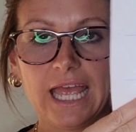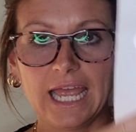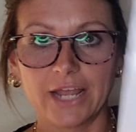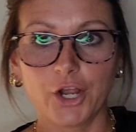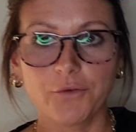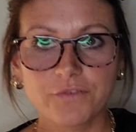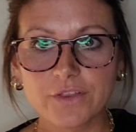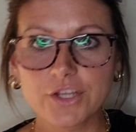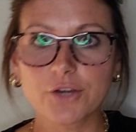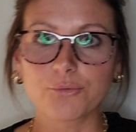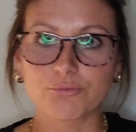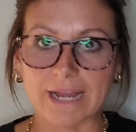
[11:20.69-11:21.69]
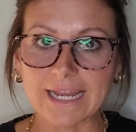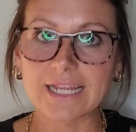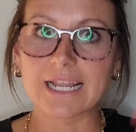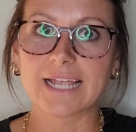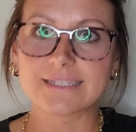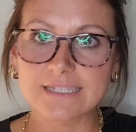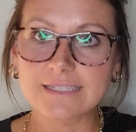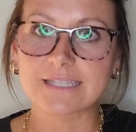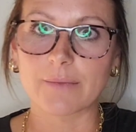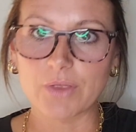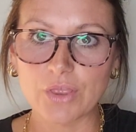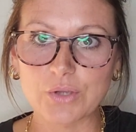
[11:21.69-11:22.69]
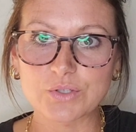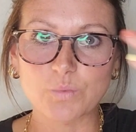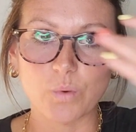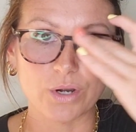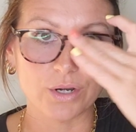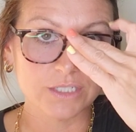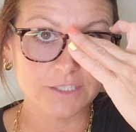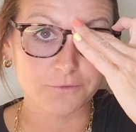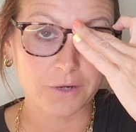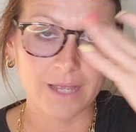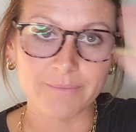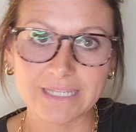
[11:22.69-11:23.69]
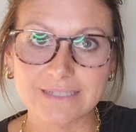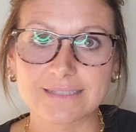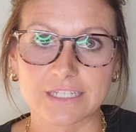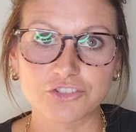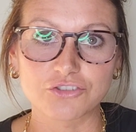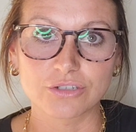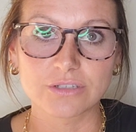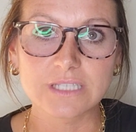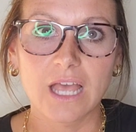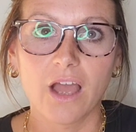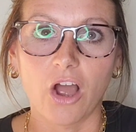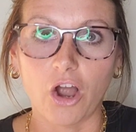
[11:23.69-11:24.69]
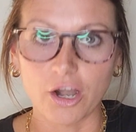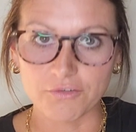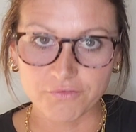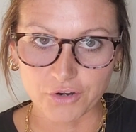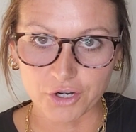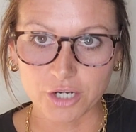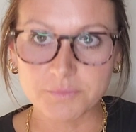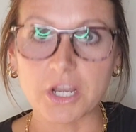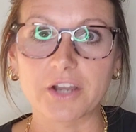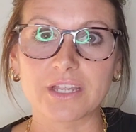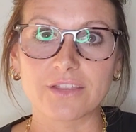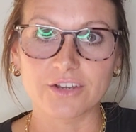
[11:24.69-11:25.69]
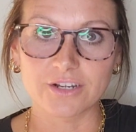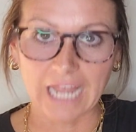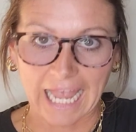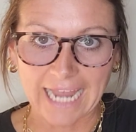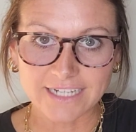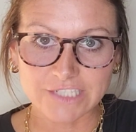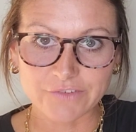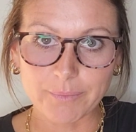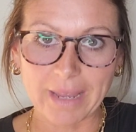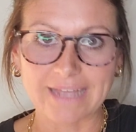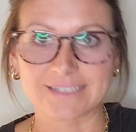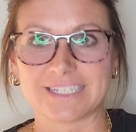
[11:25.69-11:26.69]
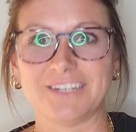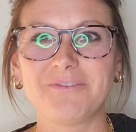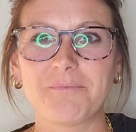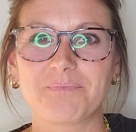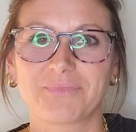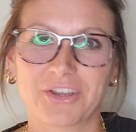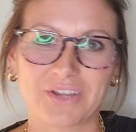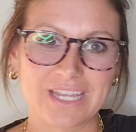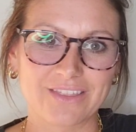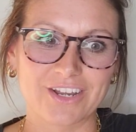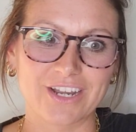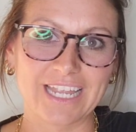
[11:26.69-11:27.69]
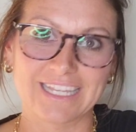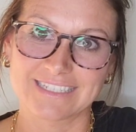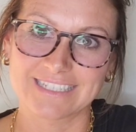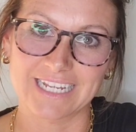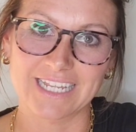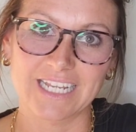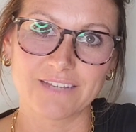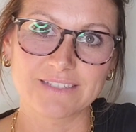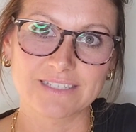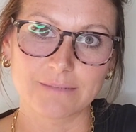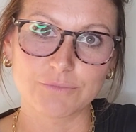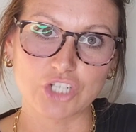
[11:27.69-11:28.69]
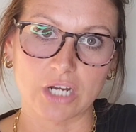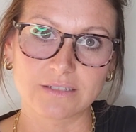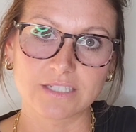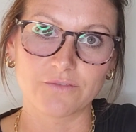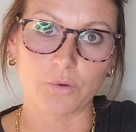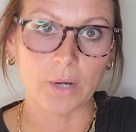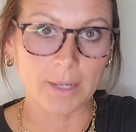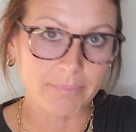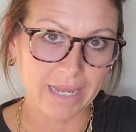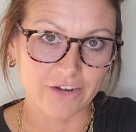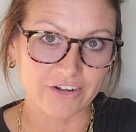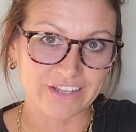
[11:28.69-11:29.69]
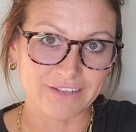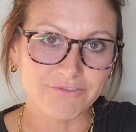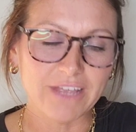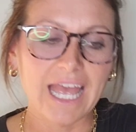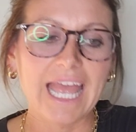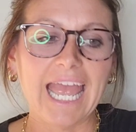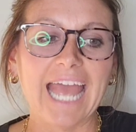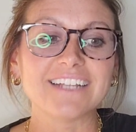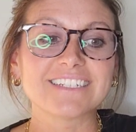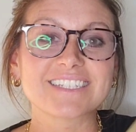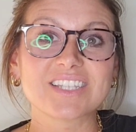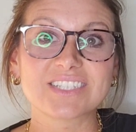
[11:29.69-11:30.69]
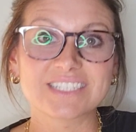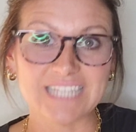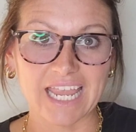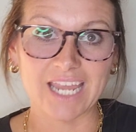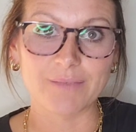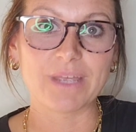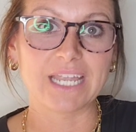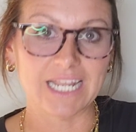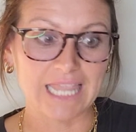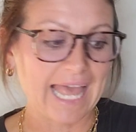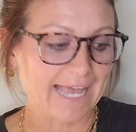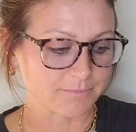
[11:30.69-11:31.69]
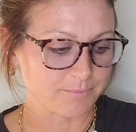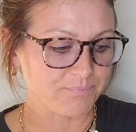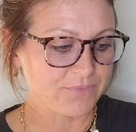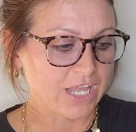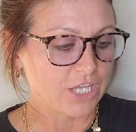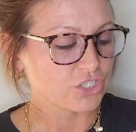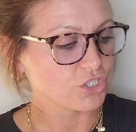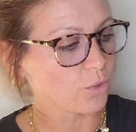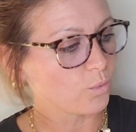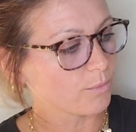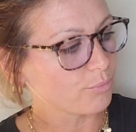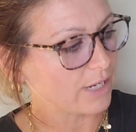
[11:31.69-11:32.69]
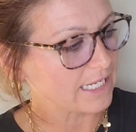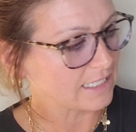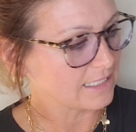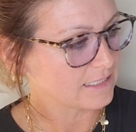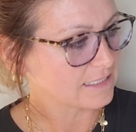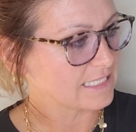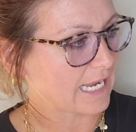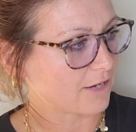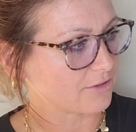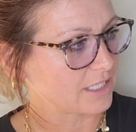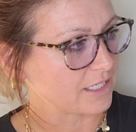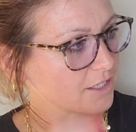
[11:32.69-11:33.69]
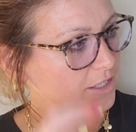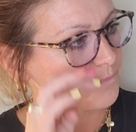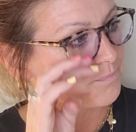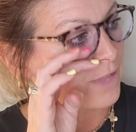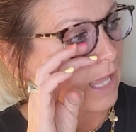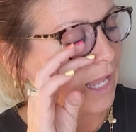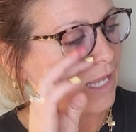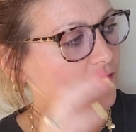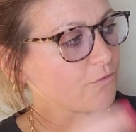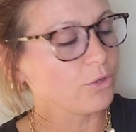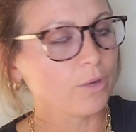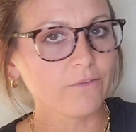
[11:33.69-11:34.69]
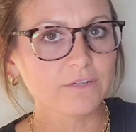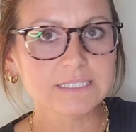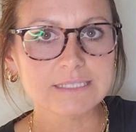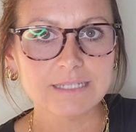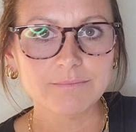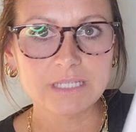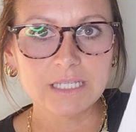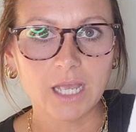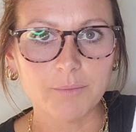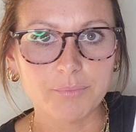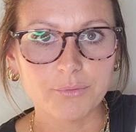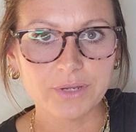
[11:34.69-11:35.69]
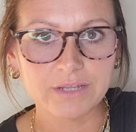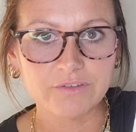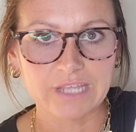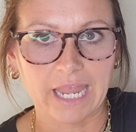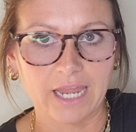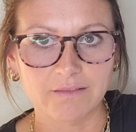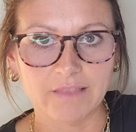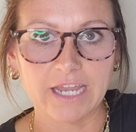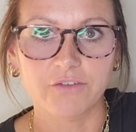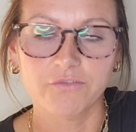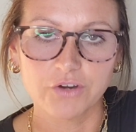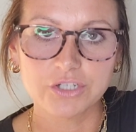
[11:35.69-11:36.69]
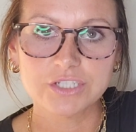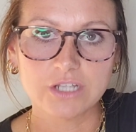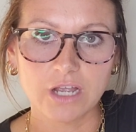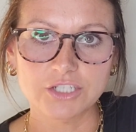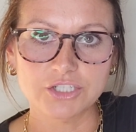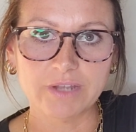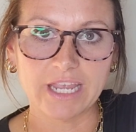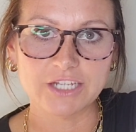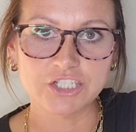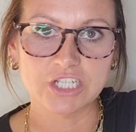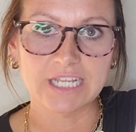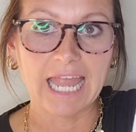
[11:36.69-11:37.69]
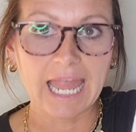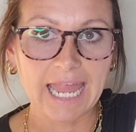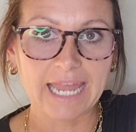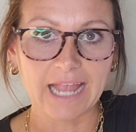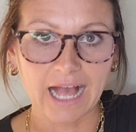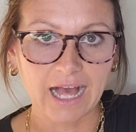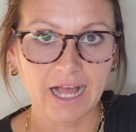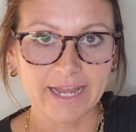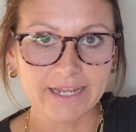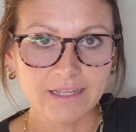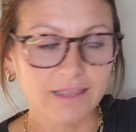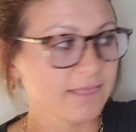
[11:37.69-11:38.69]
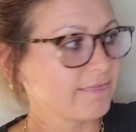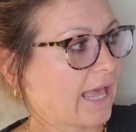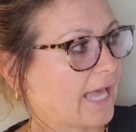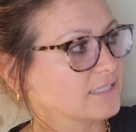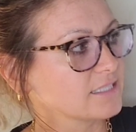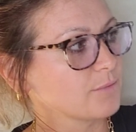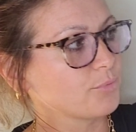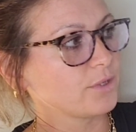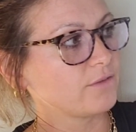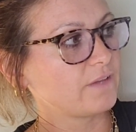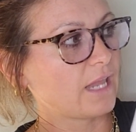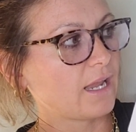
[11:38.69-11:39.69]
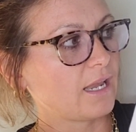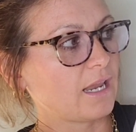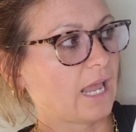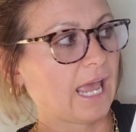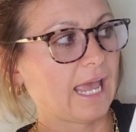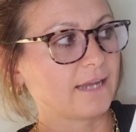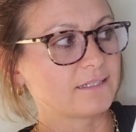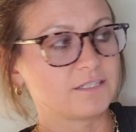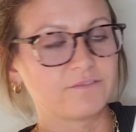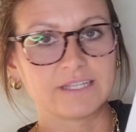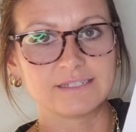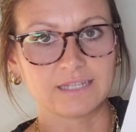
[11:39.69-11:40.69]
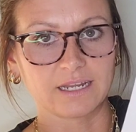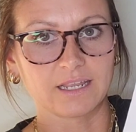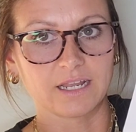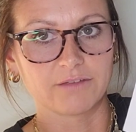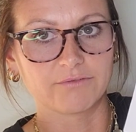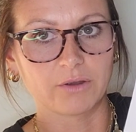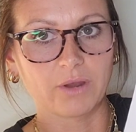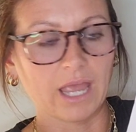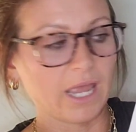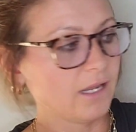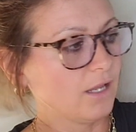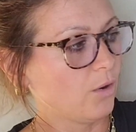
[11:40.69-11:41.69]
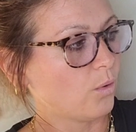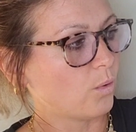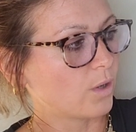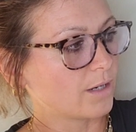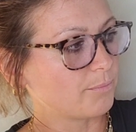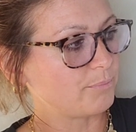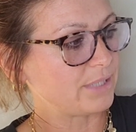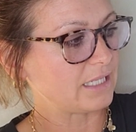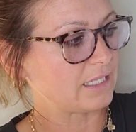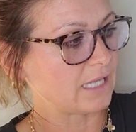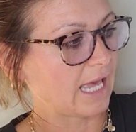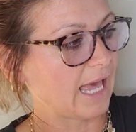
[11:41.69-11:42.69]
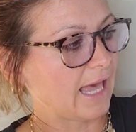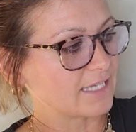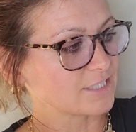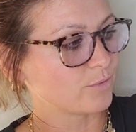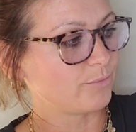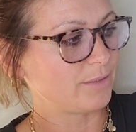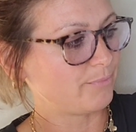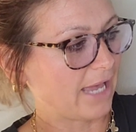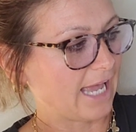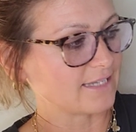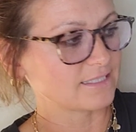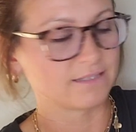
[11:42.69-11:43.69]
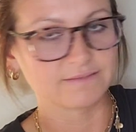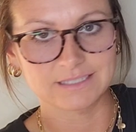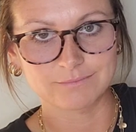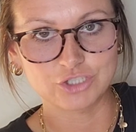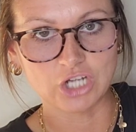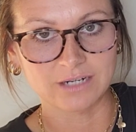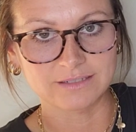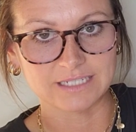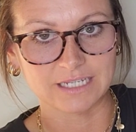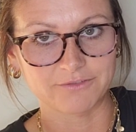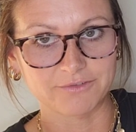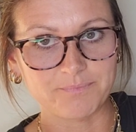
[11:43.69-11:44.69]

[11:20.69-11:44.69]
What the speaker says: And hopefully you're recognizing some of those words from essentials. Our verbs are either active or passive. They're either indicative, subjunctive, or imperative. And it's the same in Latin. So we're breaking it down here. And if you ever see me abbreviate, like first conjugation AI, that's abbreviating active indicative, okay? Or PS would be passive subjunctive.